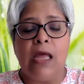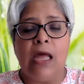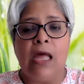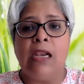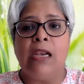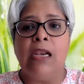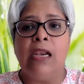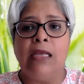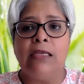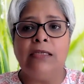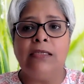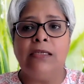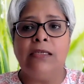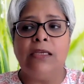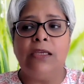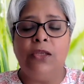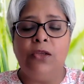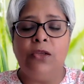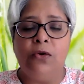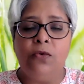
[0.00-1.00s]
unless
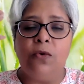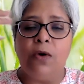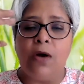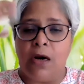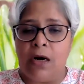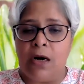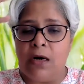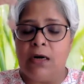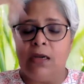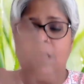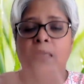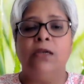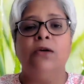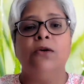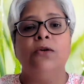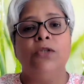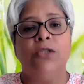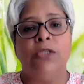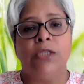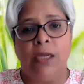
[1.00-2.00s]
you are in
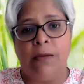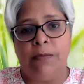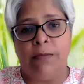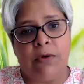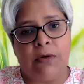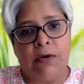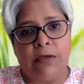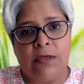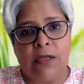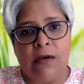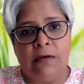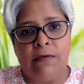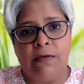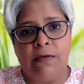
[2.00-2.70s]
good shape yourself.